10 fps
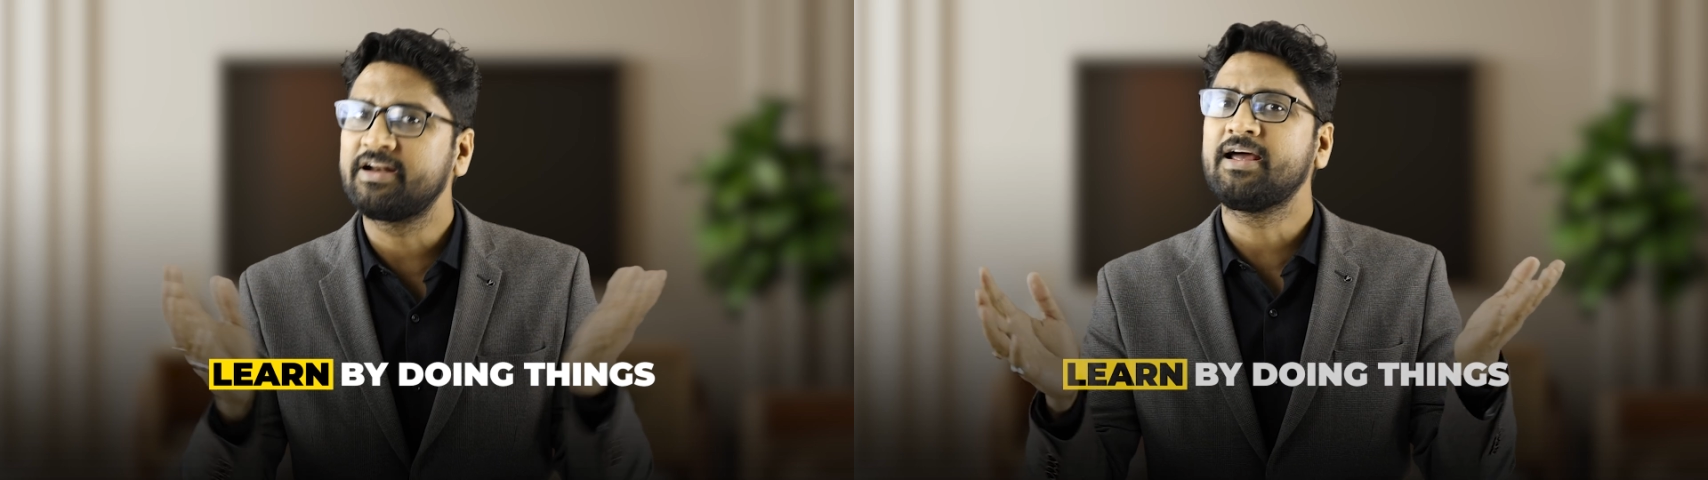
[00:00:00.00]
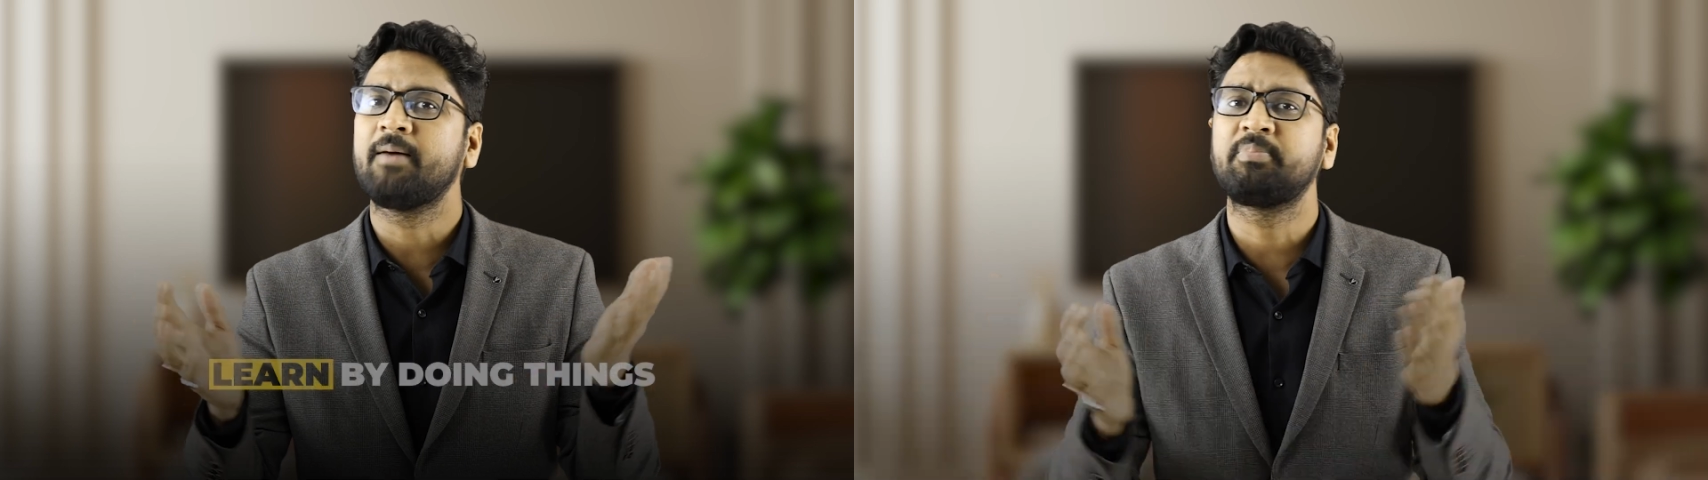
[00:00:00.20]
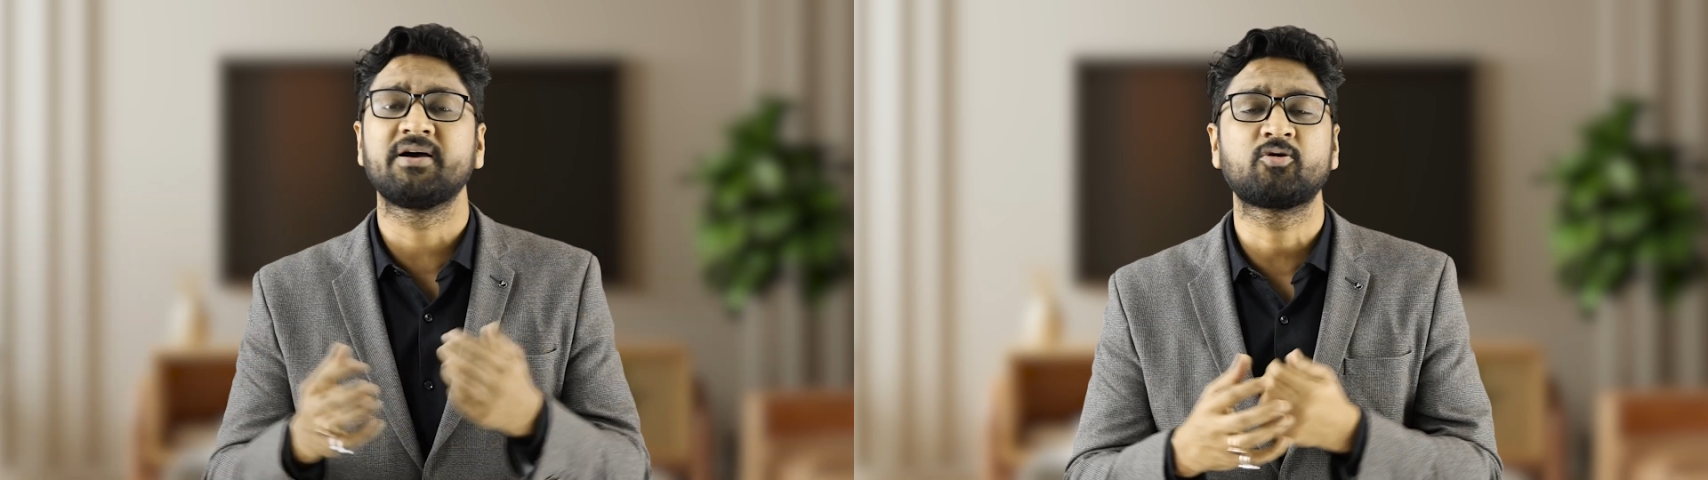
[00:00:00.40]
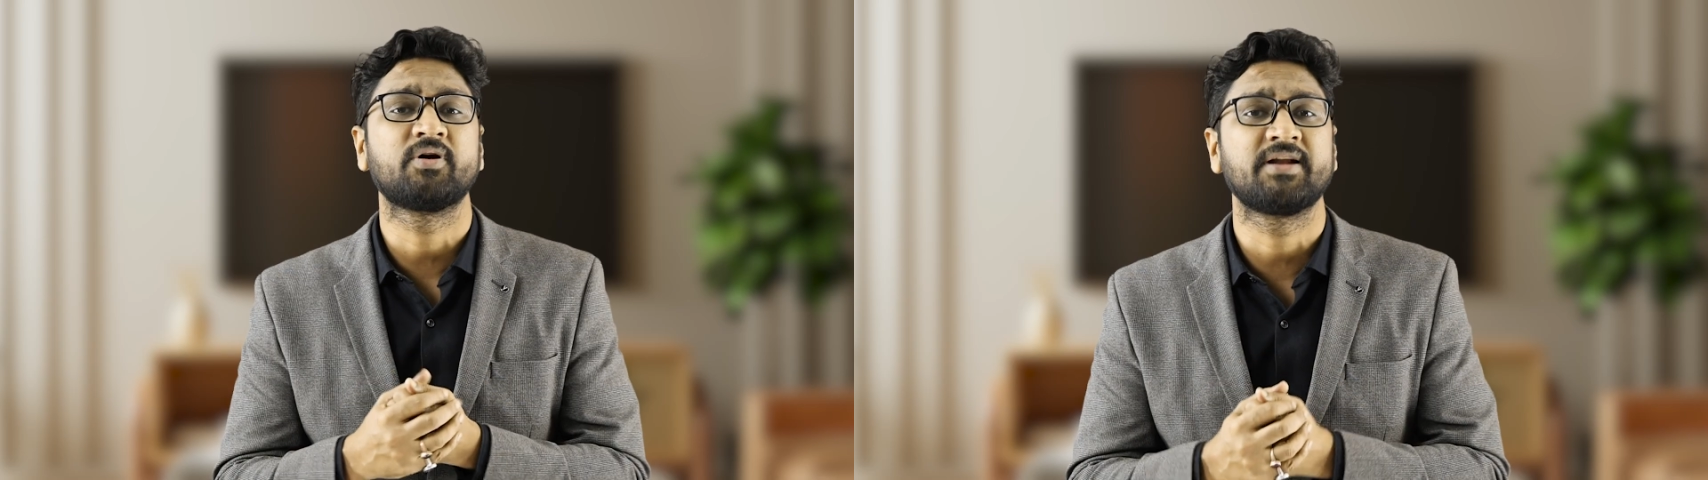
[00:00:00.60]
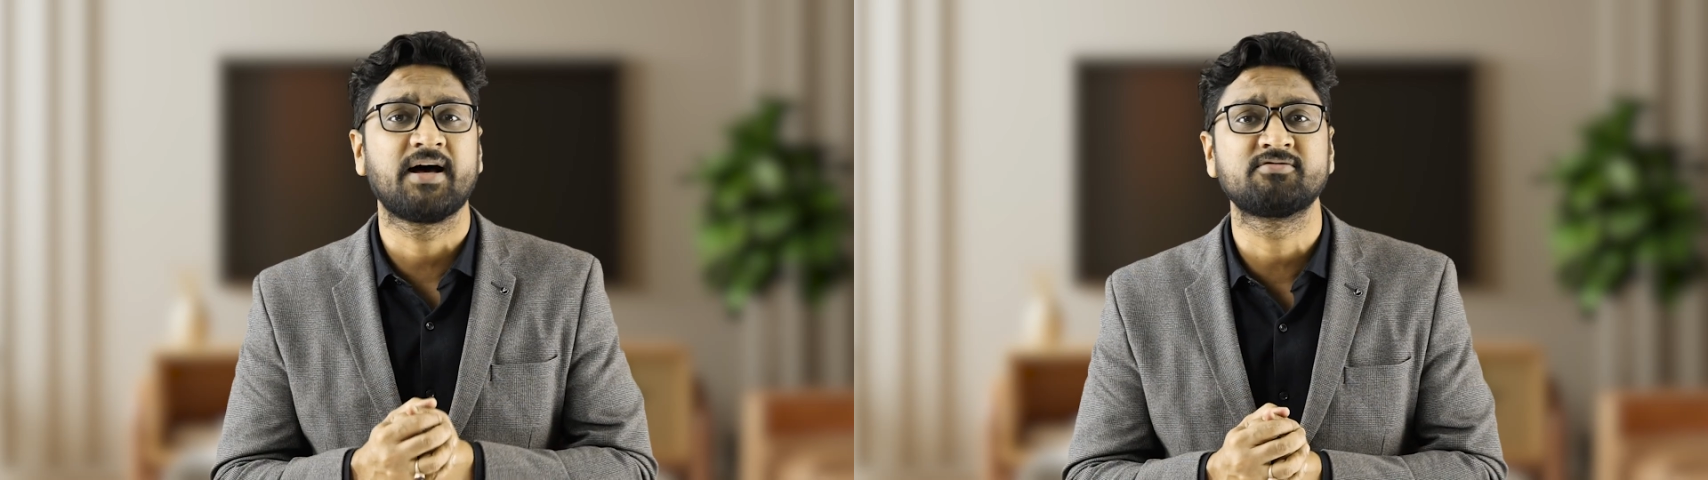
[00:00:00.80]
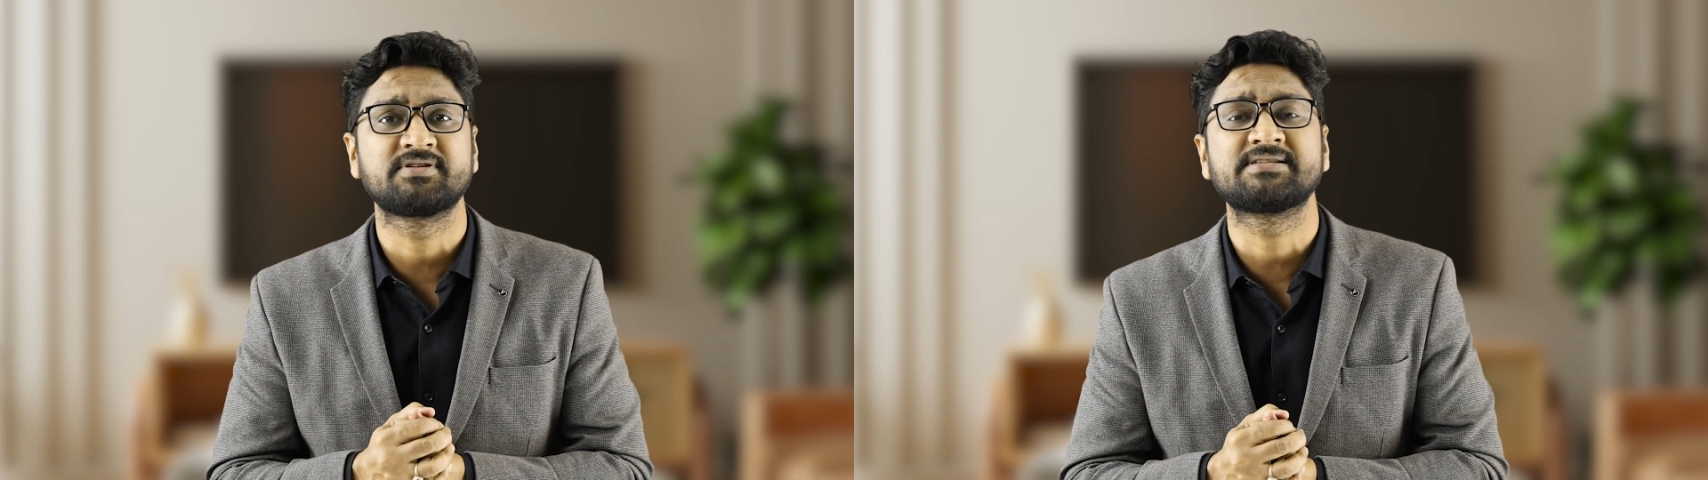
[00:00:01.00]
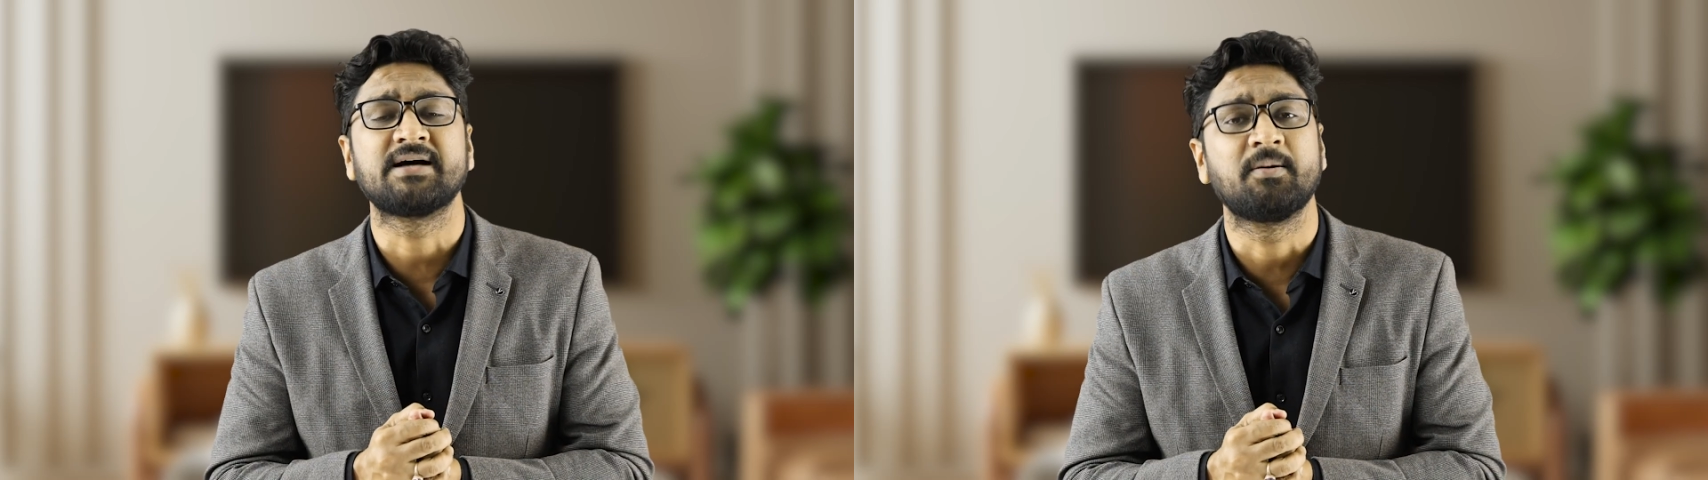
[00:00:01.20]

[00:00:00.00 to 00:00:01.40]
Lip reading: very happy to announce this